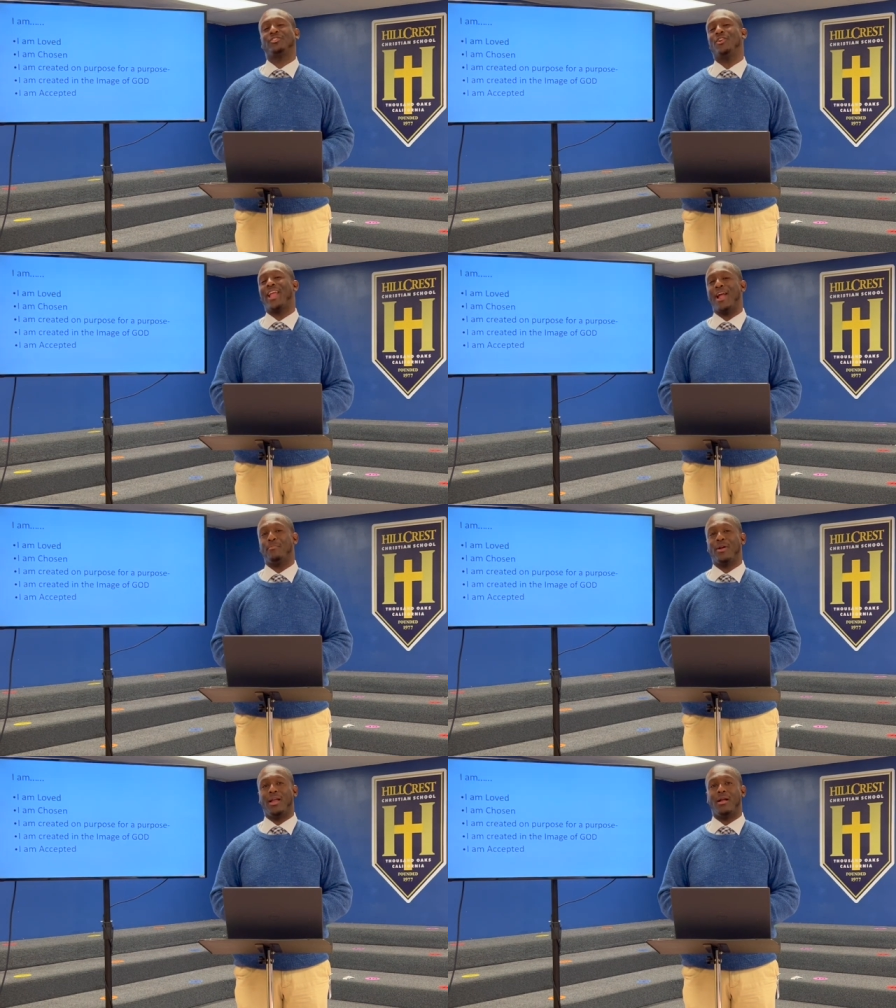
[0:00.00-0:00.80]
Mr.
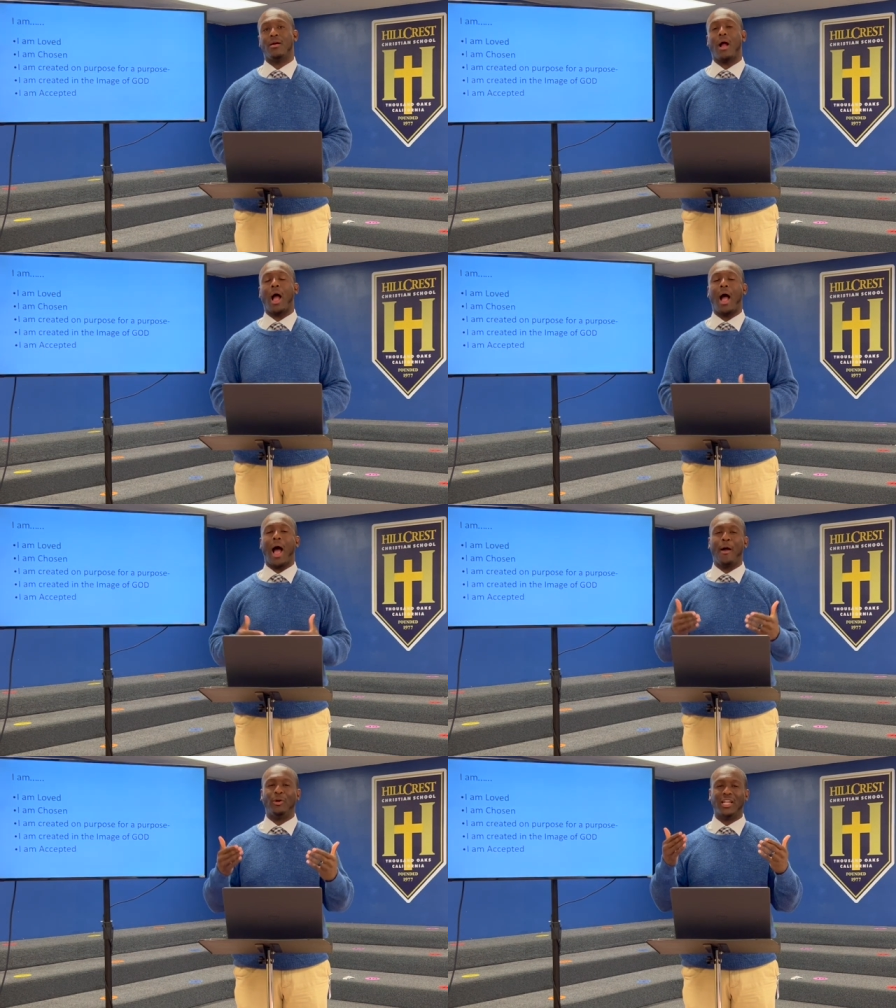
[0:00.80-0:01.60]
Camper here.
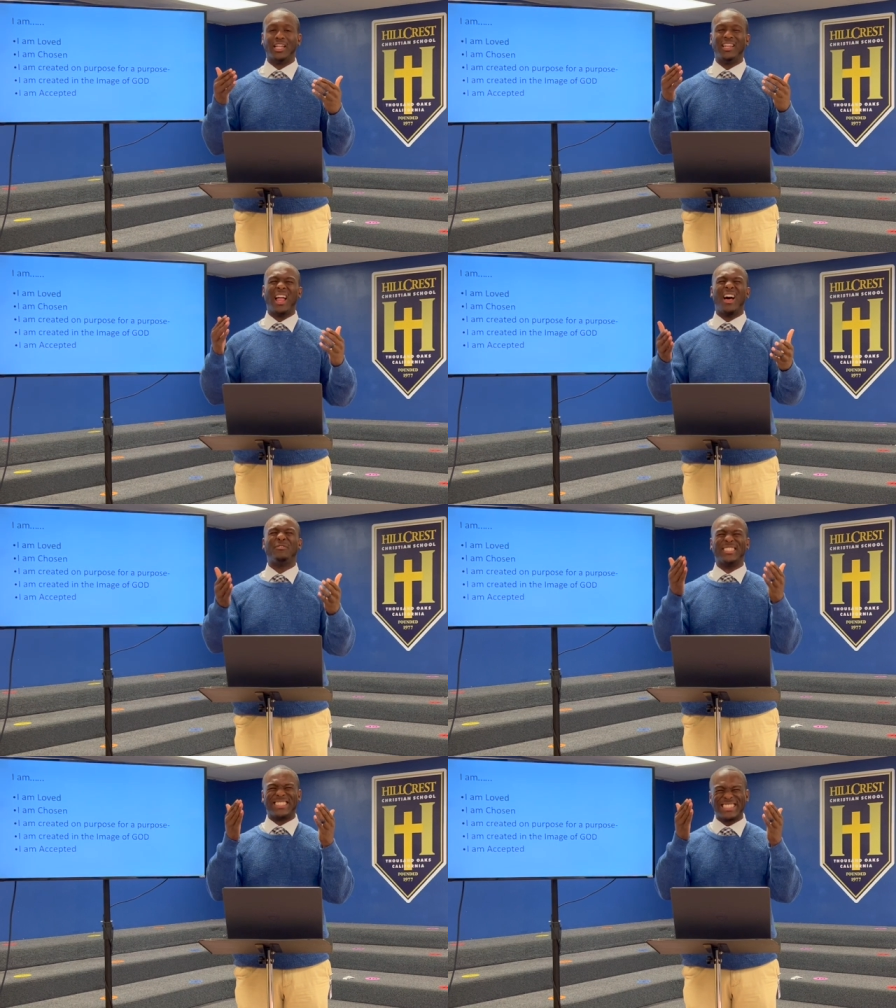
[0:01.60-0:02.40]
I would love
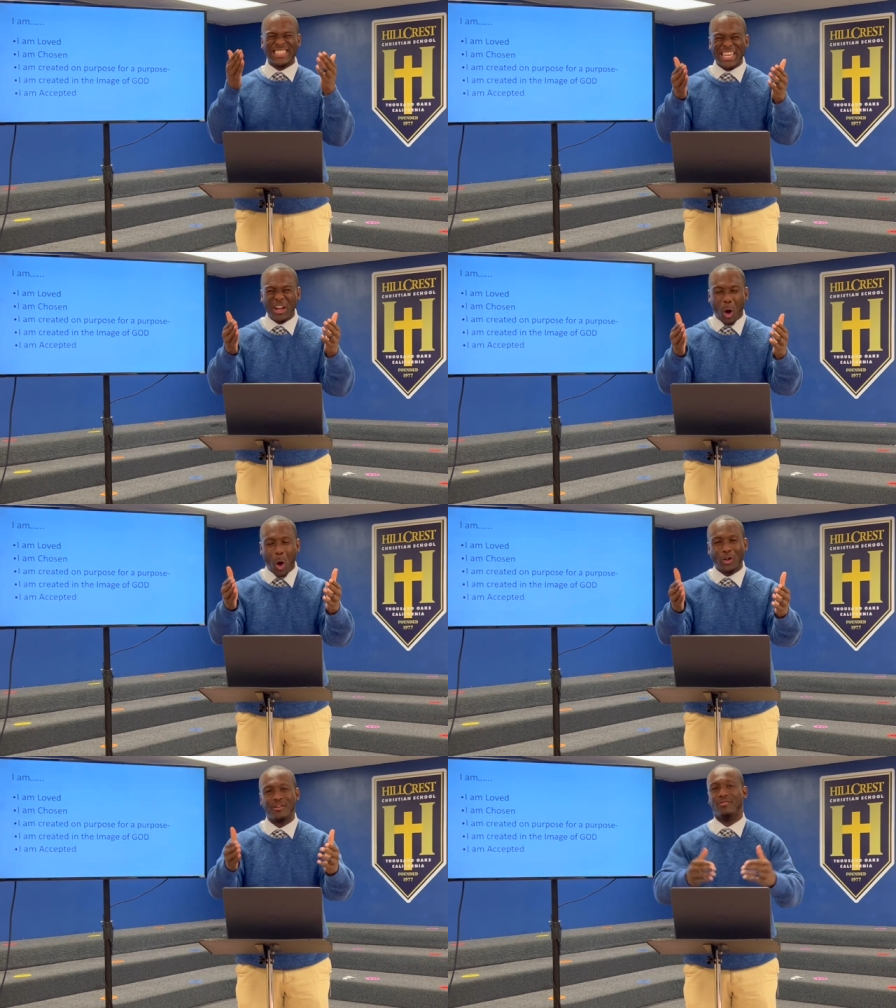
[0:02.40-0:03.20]
to see
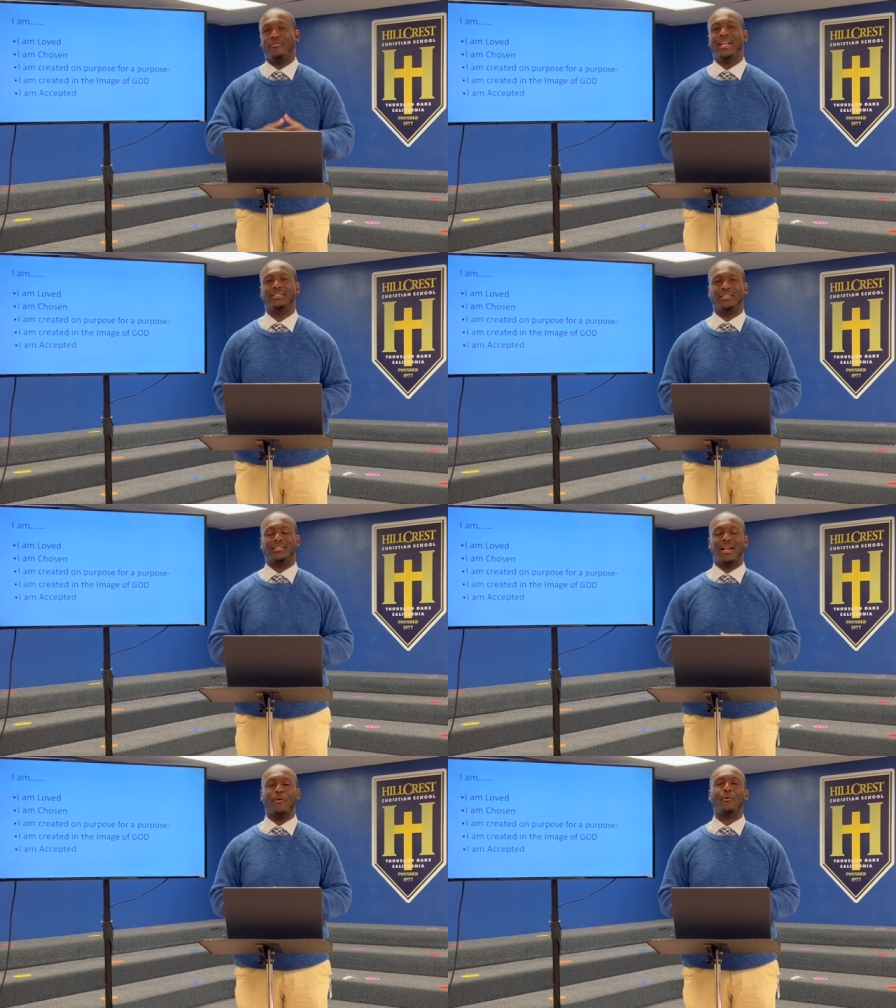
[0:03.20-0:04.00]
all of your faces,
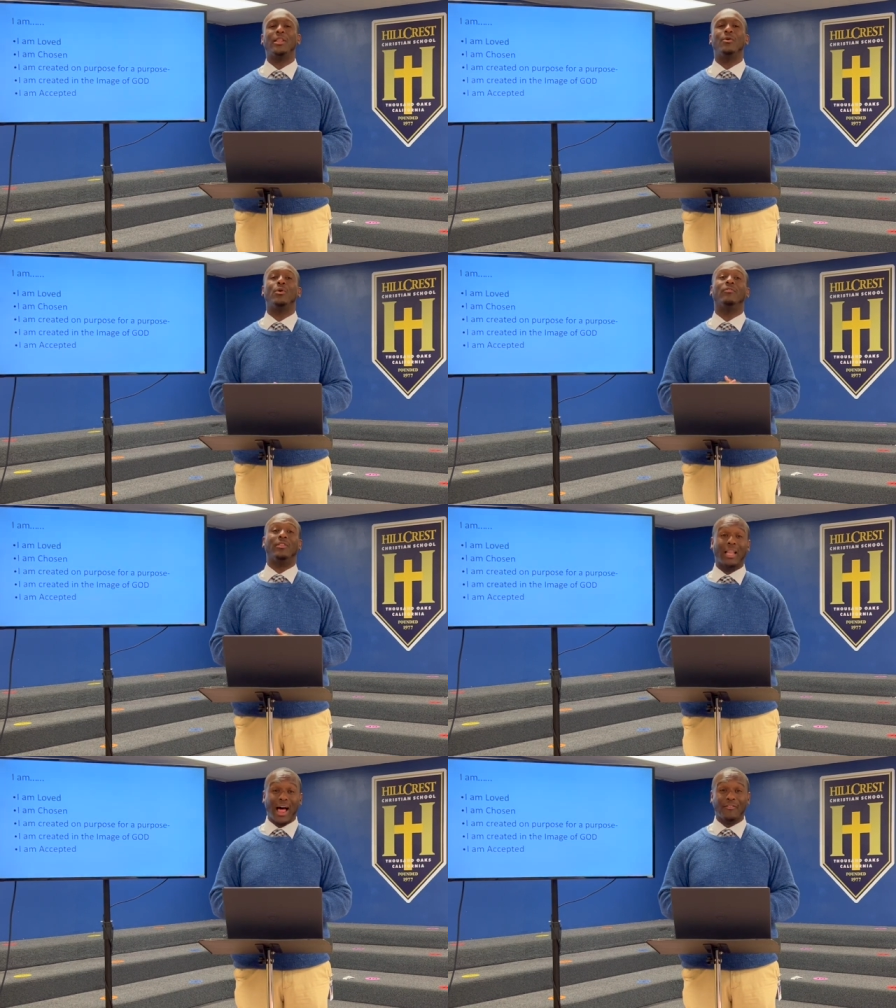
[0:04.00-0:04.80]
and I really would have
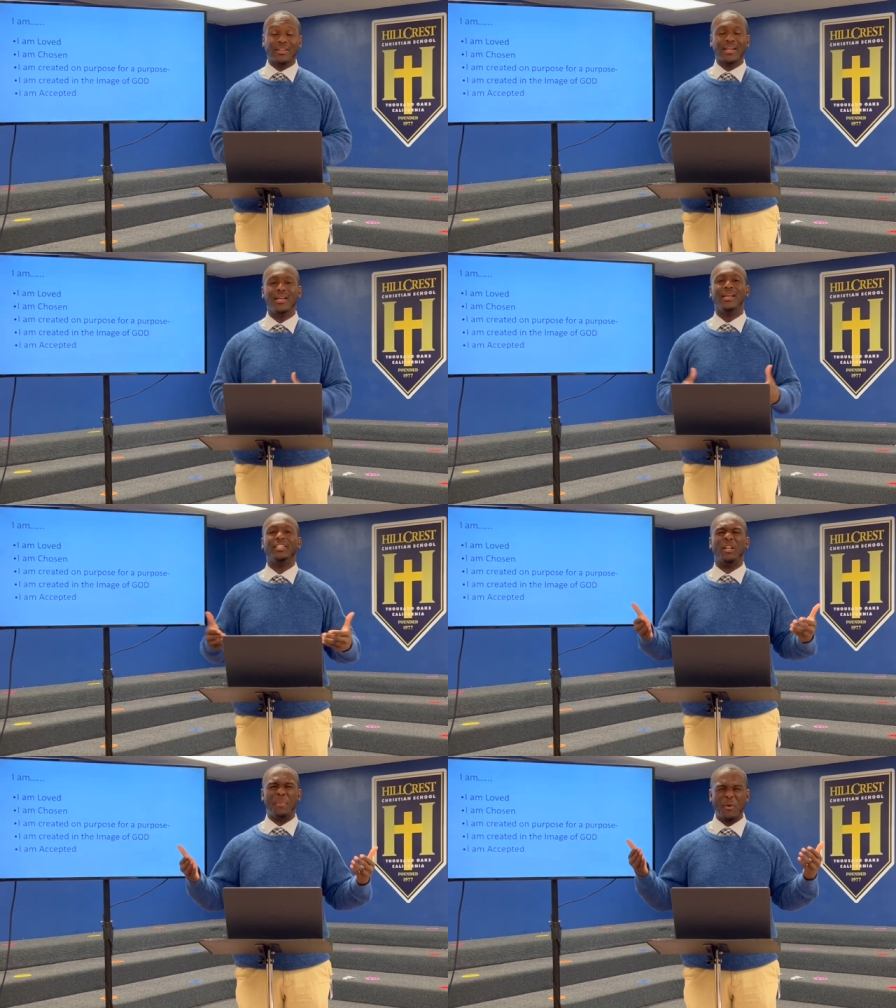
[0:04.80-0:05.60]
loved
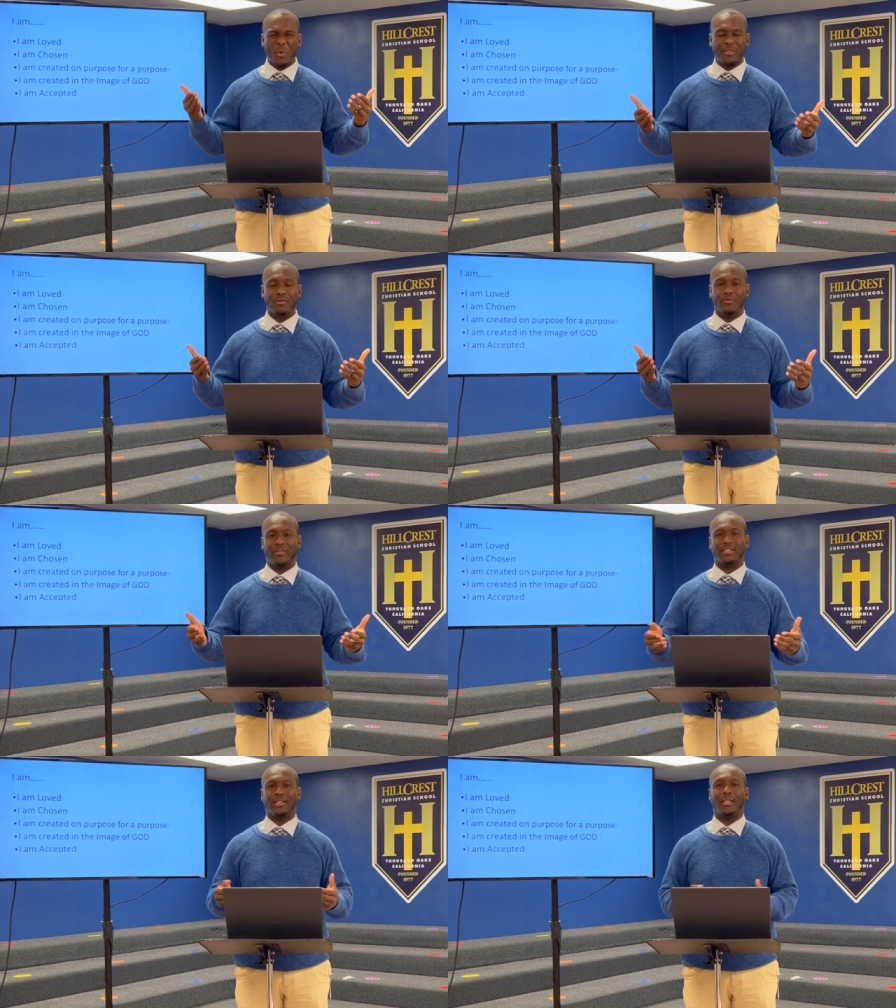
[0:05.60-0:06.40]
to be with you
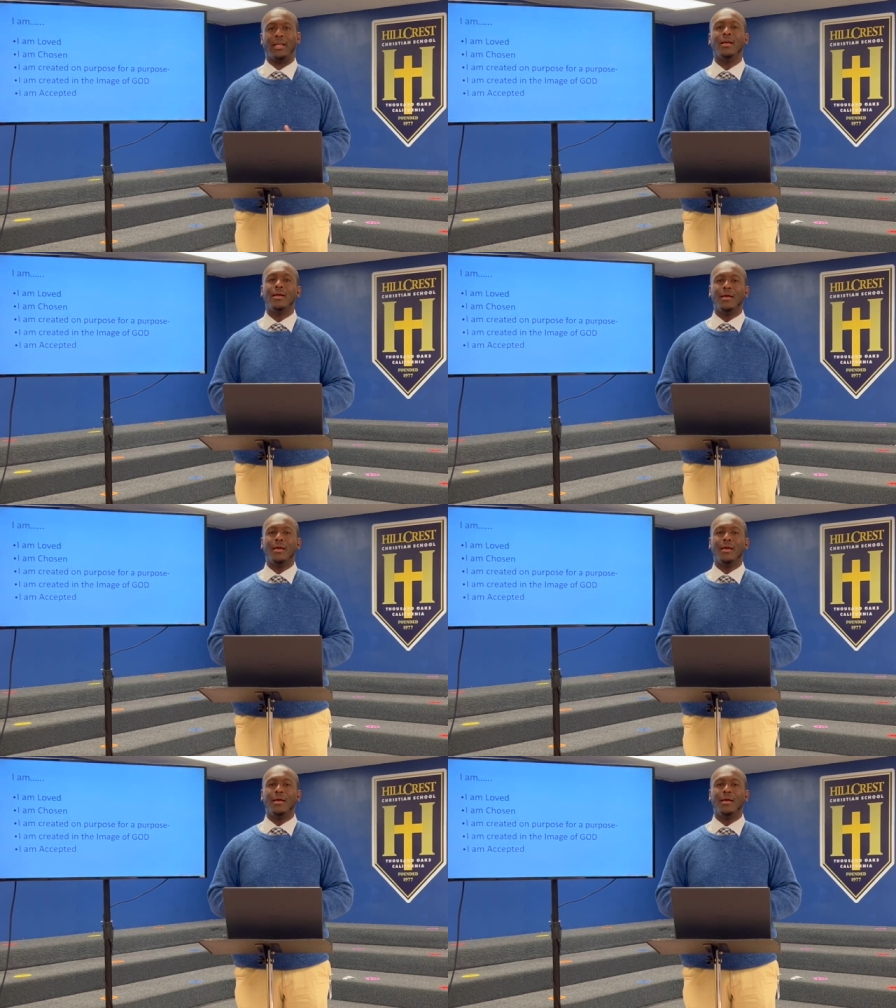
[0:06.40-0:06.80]
physically.